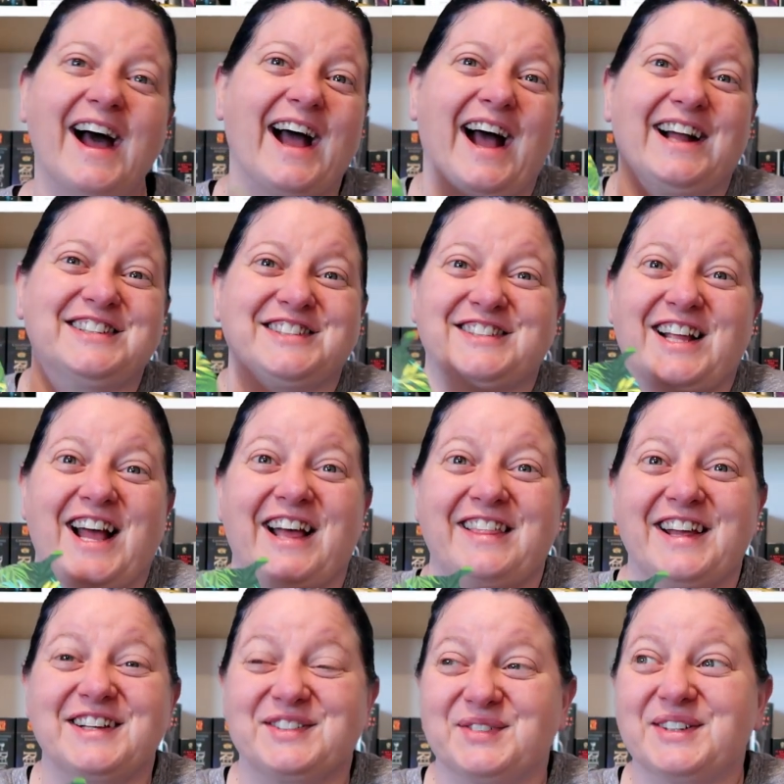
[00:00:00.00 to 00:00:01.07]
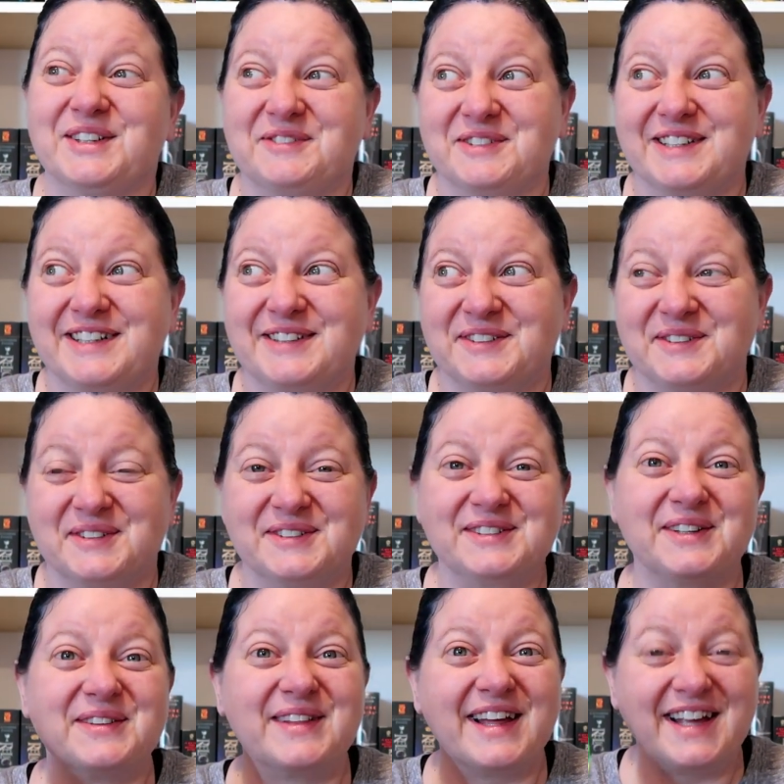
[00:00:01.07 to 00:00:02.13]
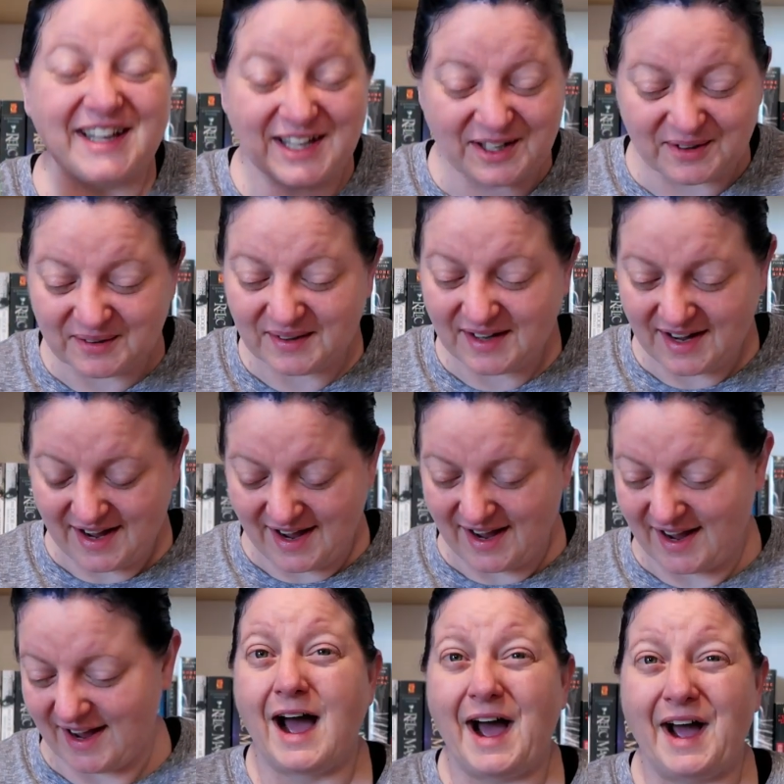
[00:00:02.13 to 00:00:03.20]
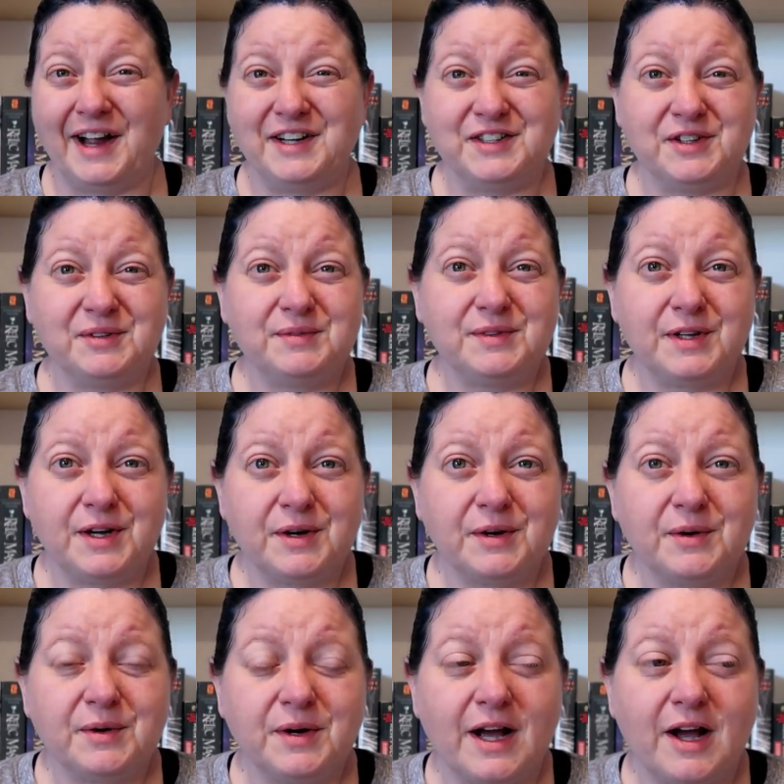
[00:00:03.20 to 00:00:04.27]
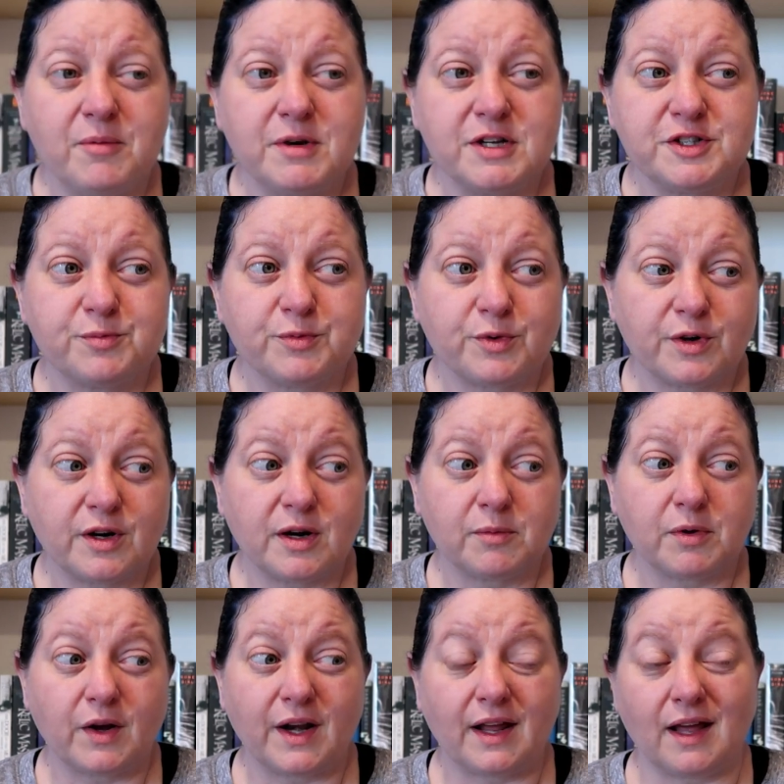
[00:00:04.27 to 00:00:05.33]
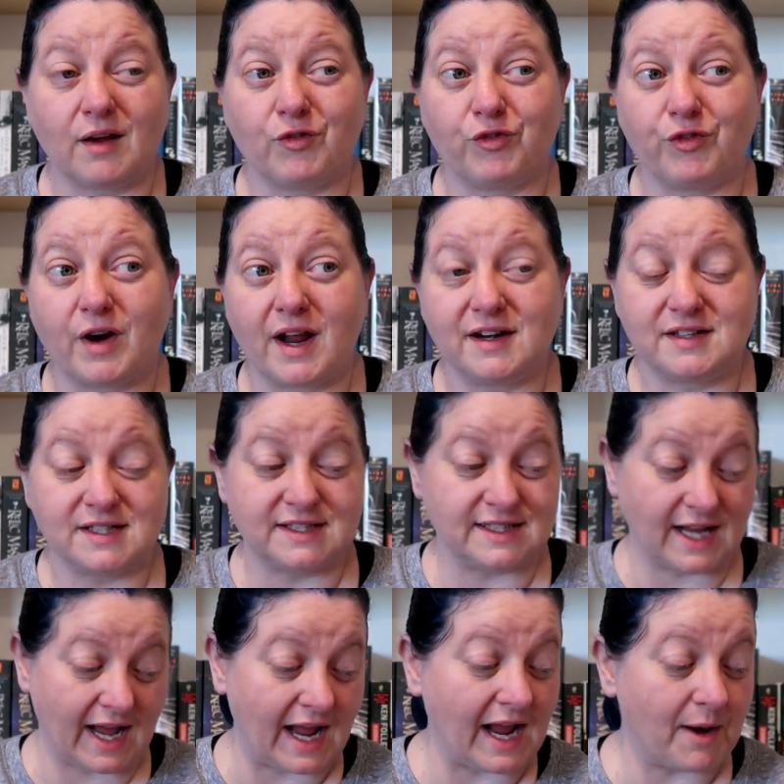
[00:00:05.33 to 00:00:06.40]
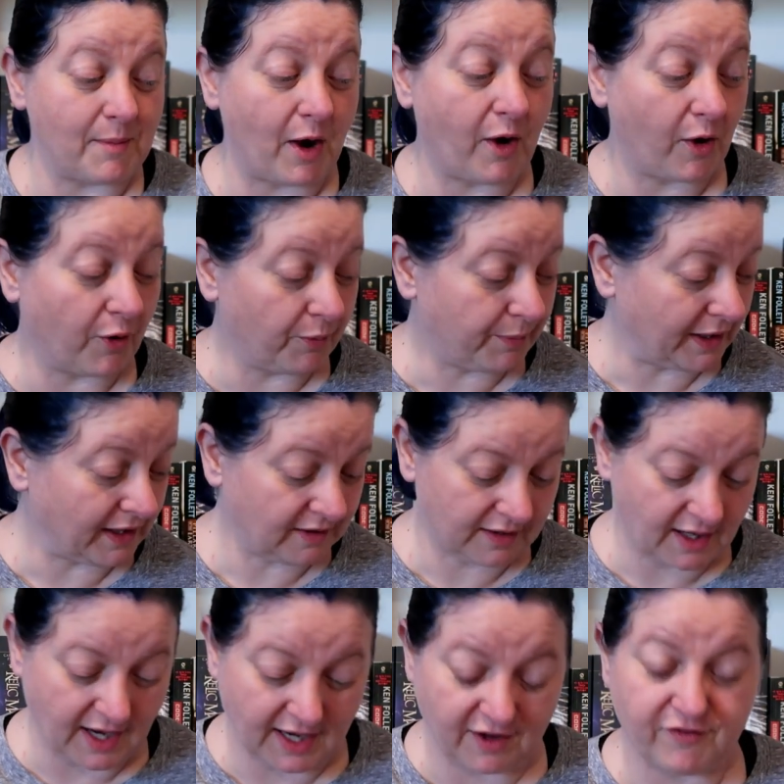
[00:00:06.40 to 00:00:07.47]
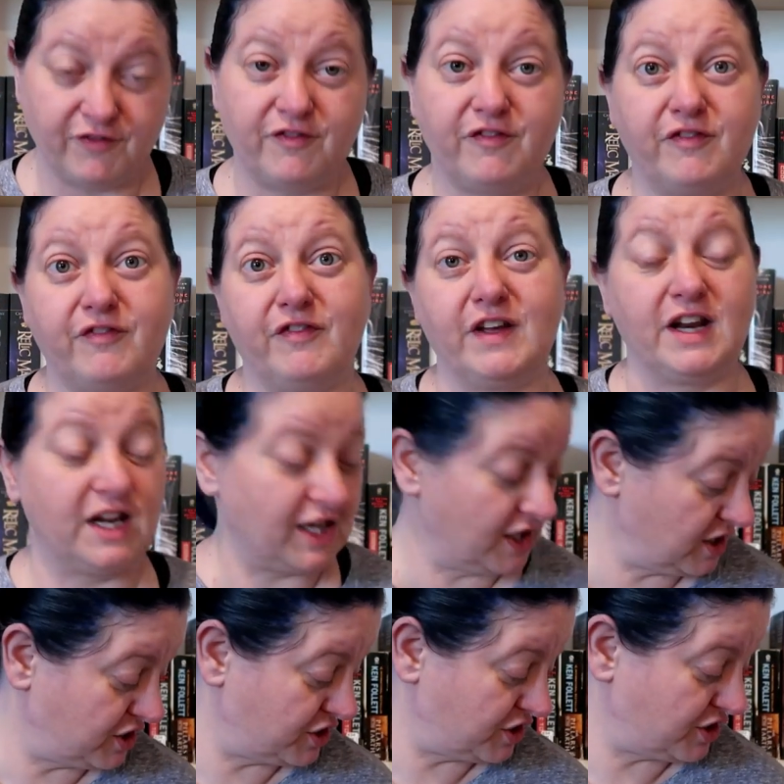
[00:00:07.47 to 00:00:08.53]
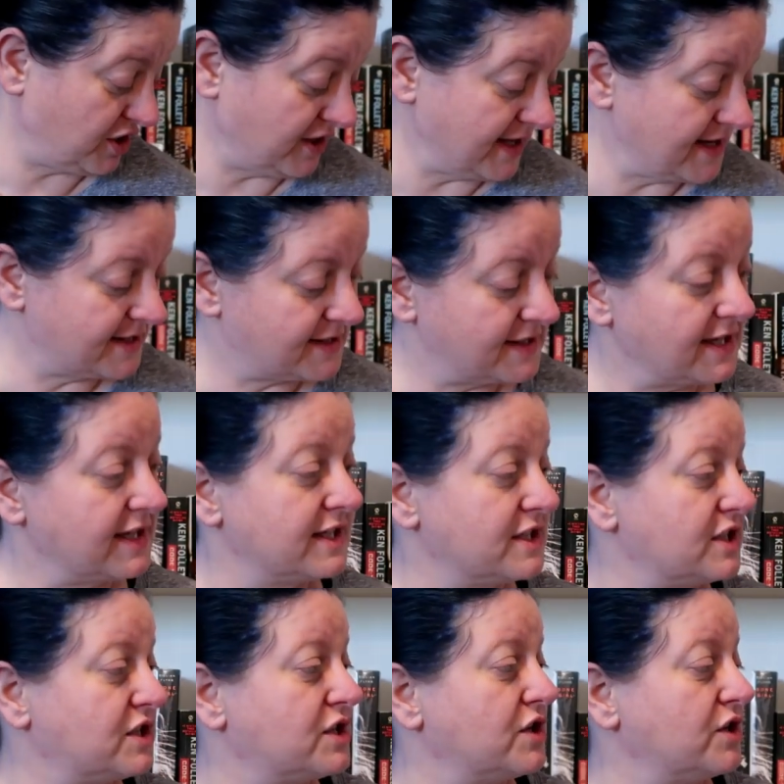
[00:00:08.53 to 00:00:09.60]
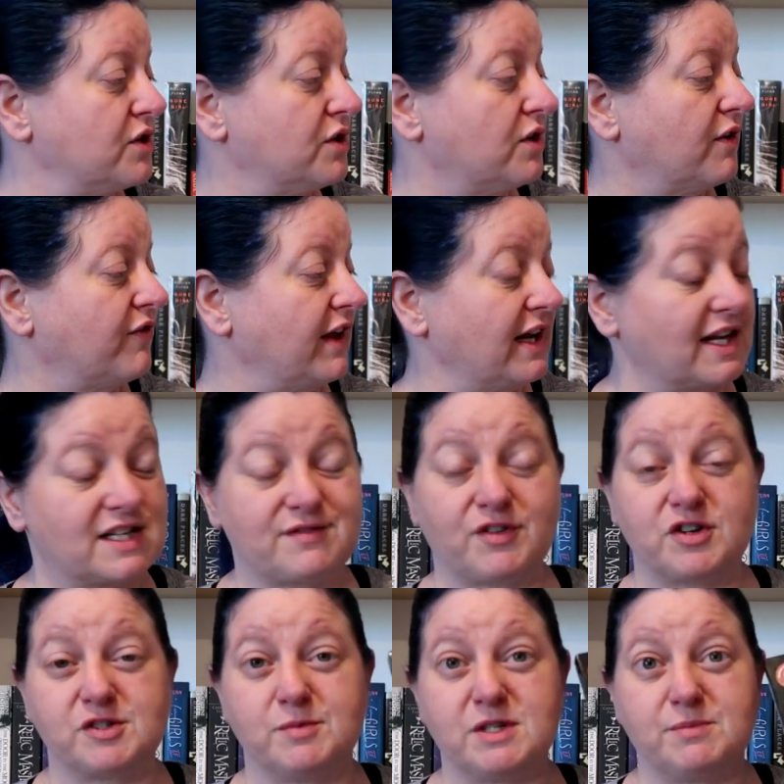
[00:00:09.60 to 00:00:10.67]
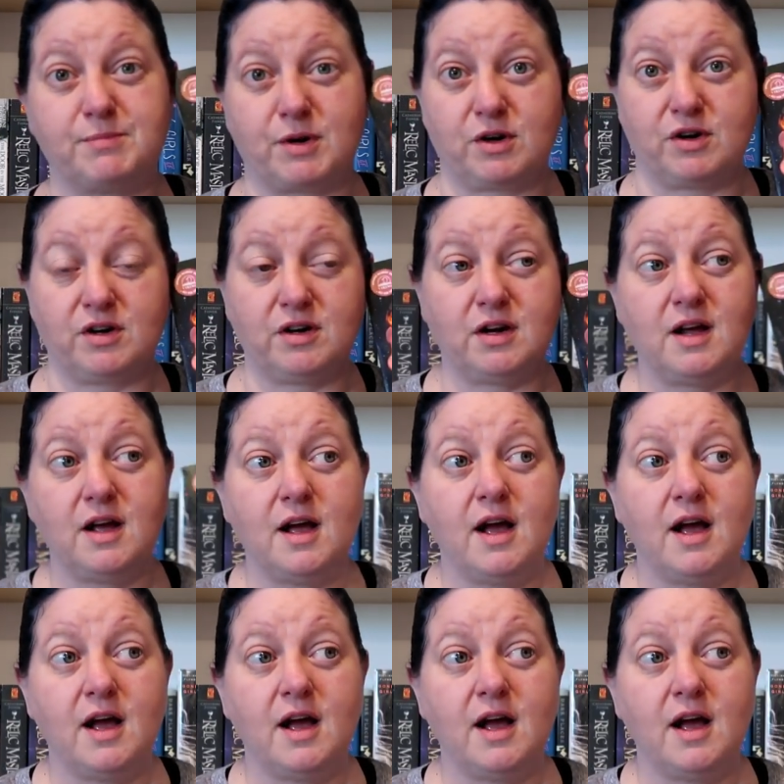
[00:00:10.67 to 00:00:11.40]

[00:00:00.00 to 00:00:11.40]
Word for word: I just I think it's really really cool so thank you I don't know how much more I'm going to get read today I'm hoping that I can finish listening to A Phoenix First Must Burn